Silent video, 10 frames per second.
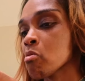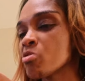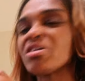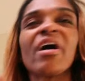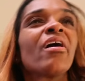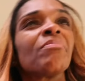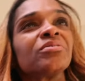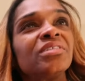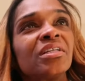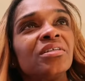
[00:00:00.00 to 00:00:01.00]
Well, IHOP
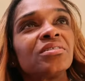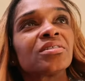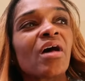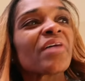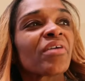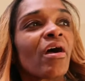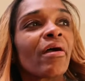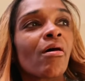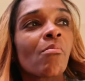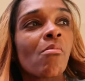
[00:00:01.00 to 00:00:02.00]
or Denny's? I think
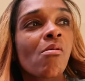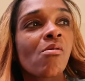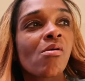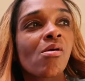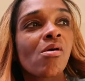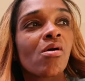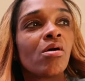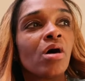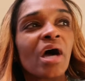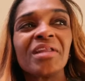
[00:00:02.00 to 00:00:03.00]
IHOP. Waffle House.
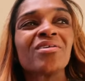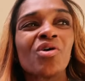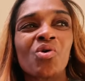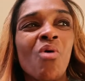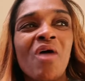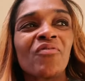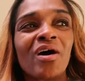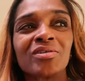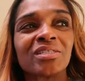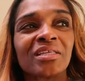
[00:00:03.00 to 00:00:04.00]
I didn't go to Waffle
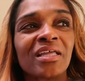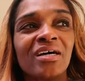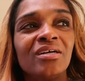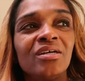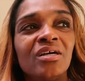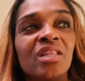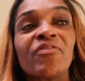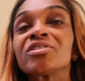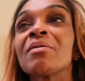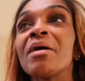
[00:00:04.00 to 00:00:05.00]
House like that. The
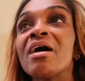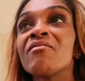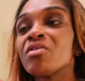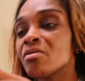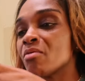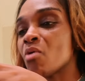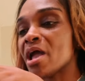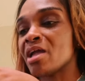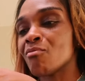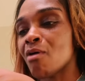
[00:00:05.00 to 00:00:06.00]
first time I ever
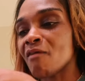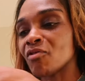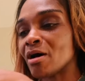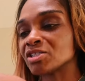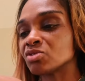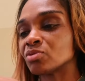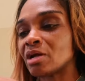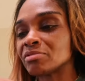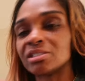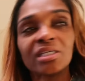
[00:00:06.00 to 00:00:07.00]
ate Waffle House was when
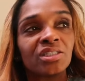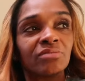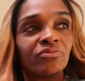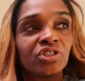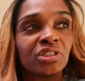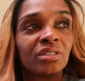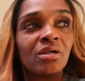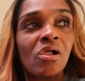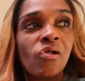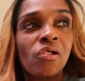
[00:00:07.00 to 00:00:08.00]
I was stationed in Virginia,
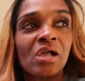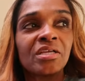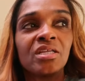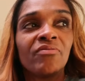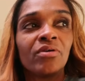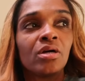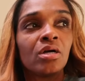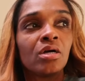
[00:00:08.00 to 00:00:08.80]
and I didn't even.